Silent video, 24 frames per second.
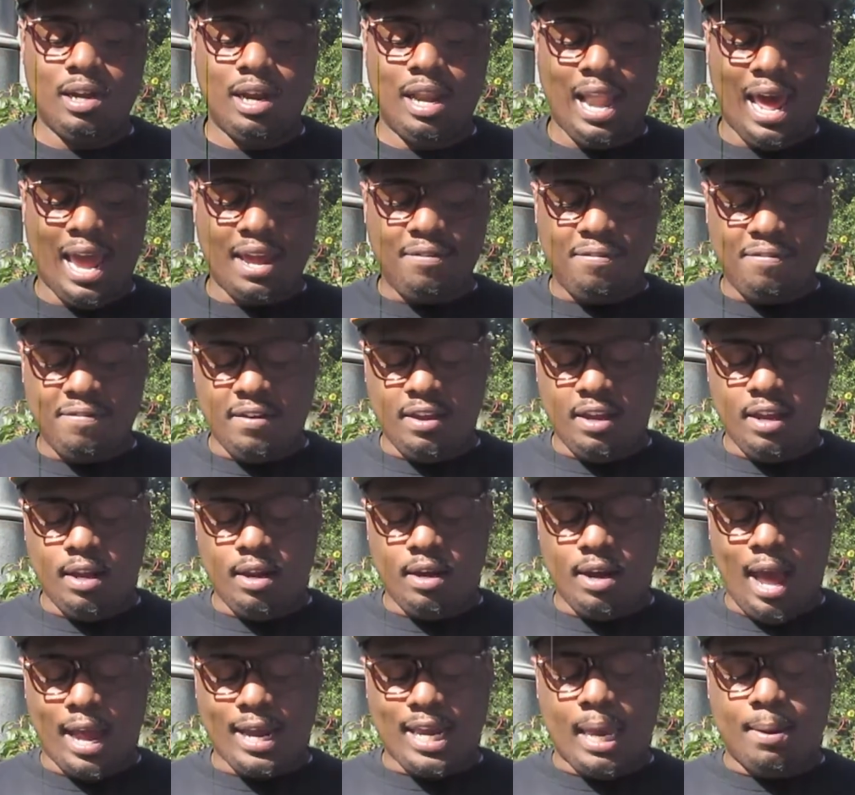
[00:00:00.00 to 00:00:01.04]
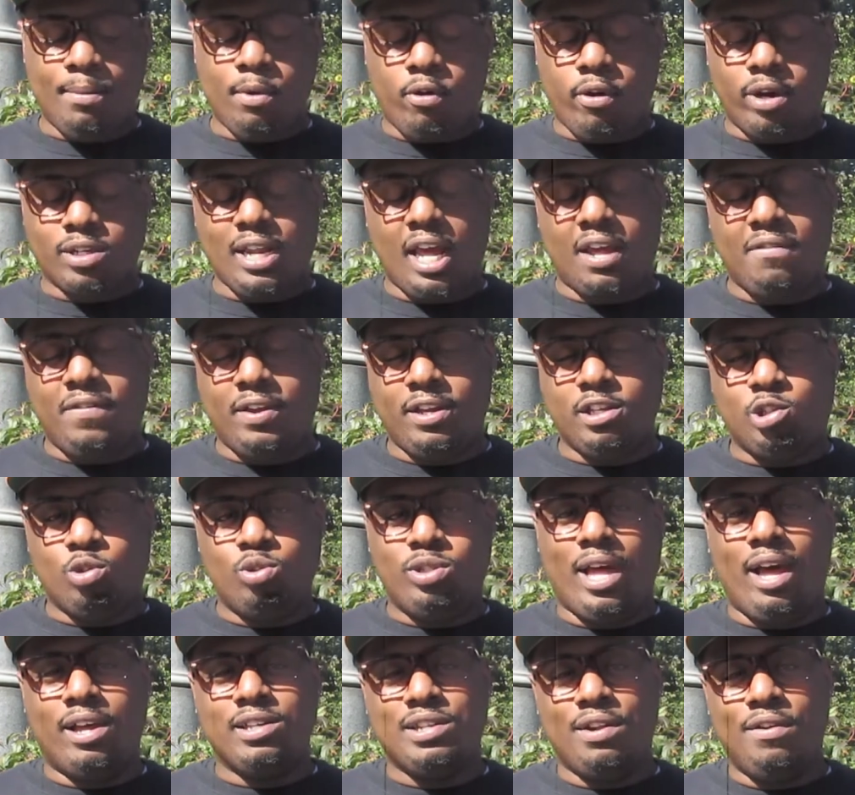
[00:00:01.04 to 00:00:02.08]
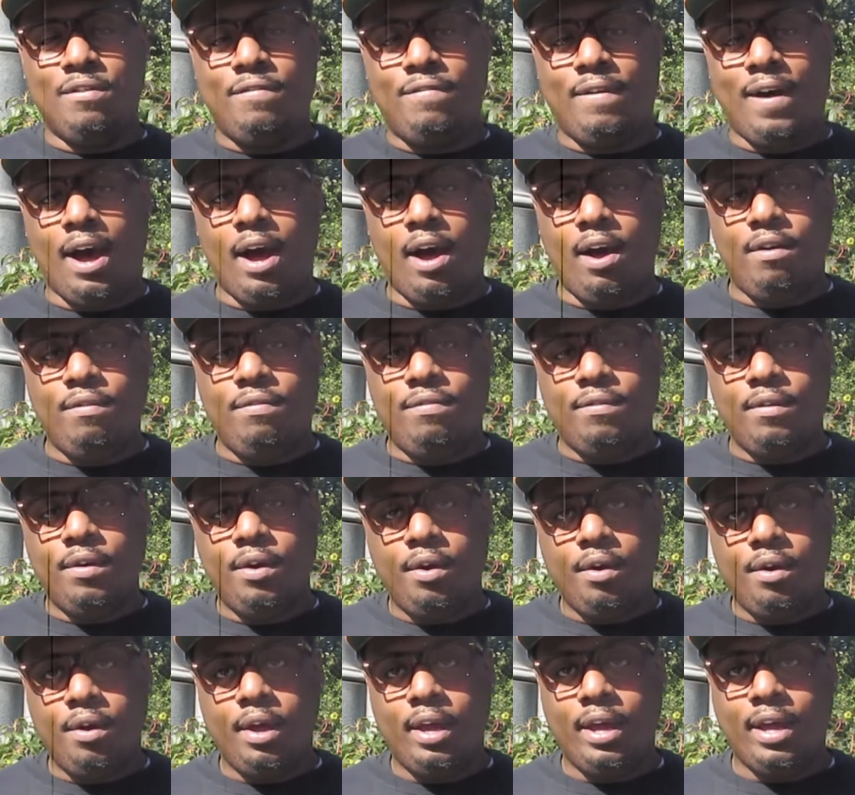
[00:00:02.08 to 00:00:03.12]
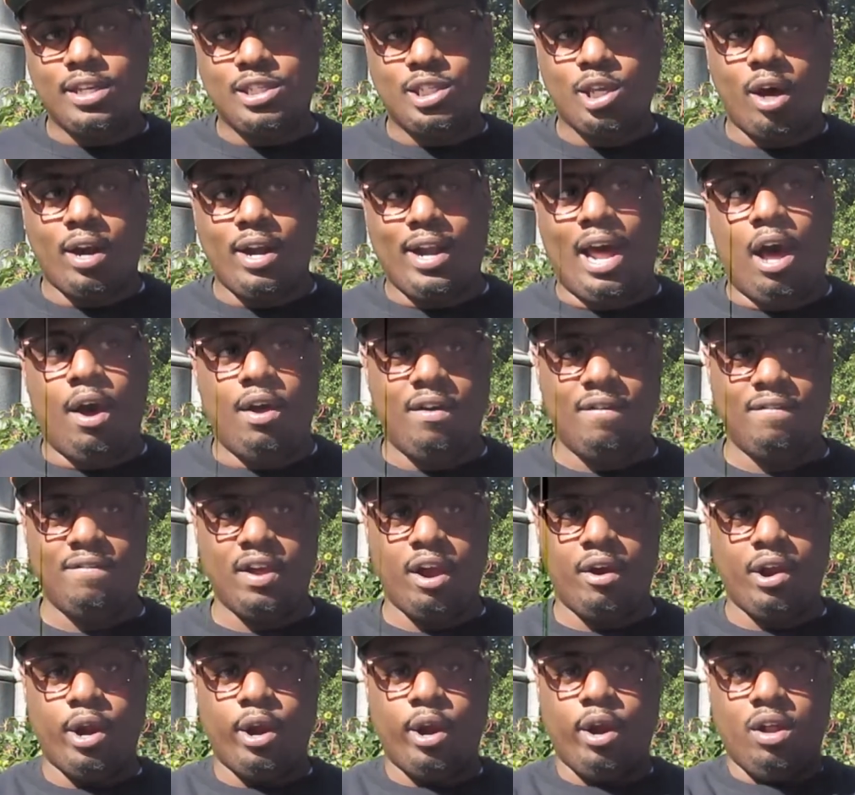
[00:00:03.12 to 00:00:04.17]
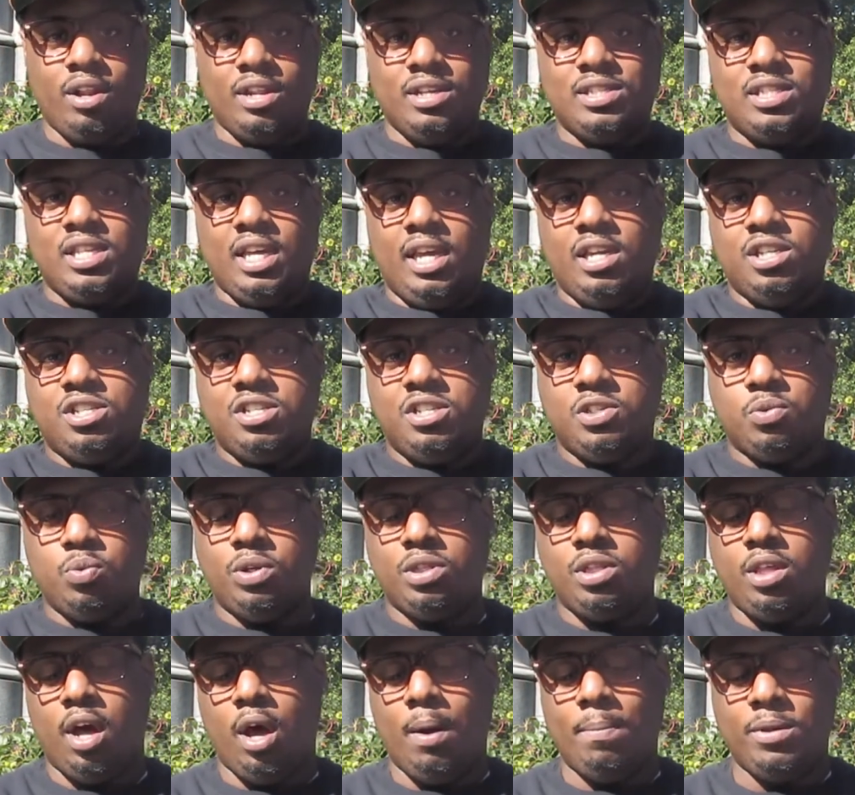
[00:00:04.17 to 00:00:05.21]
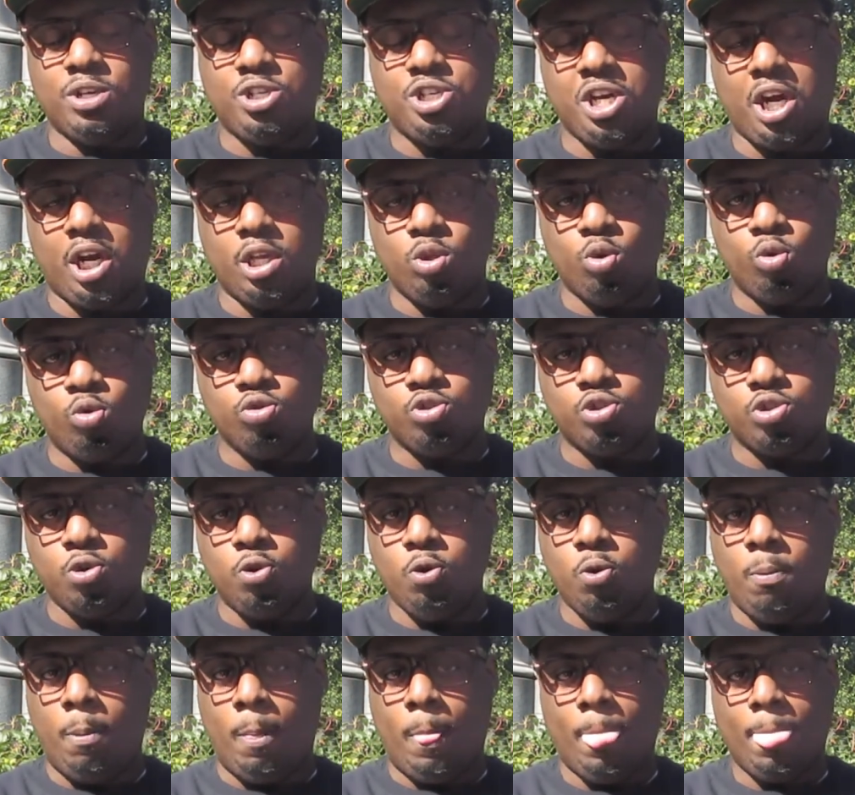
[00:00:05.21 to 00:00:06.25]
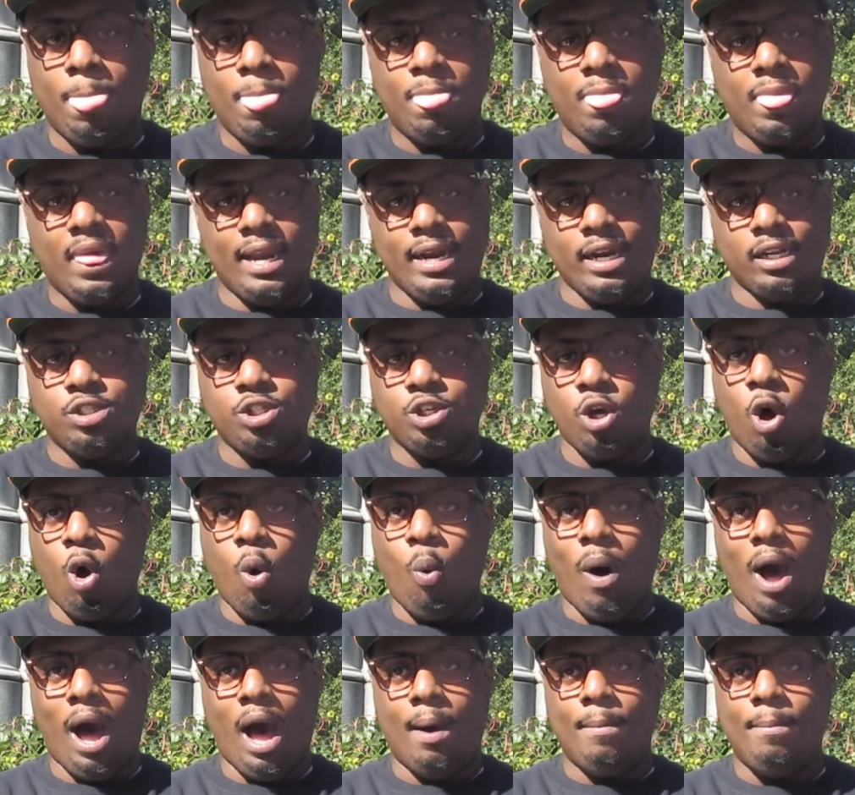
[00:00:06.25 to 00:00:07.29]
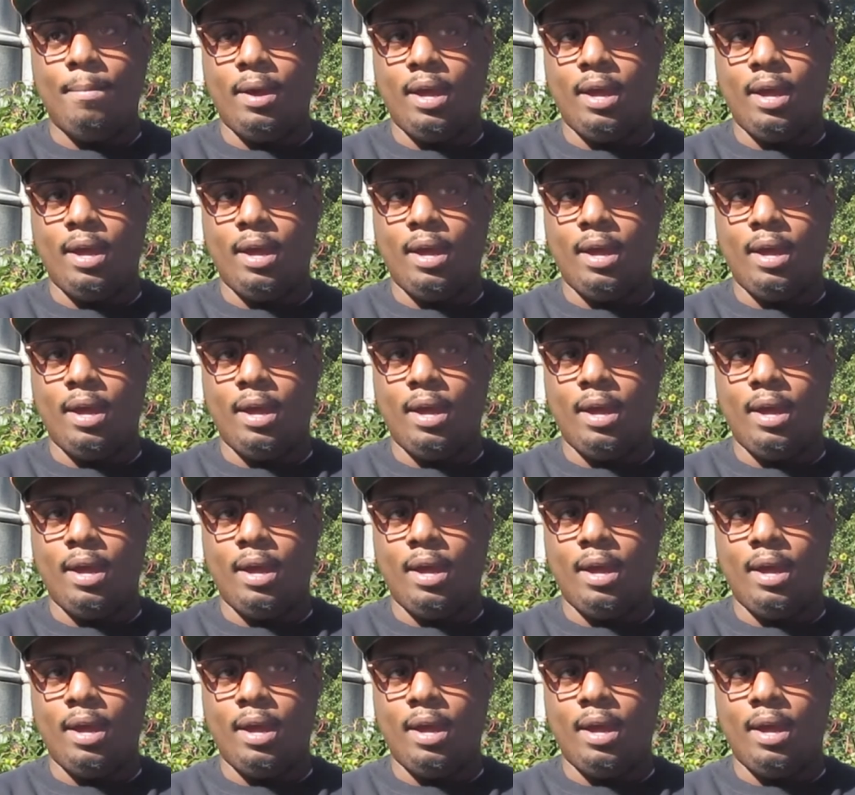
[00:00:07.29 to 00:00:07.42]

Life Feed, I came across Life Feed in 2005. It started out in the very early stages with the chicken noodle soup and the tone wop.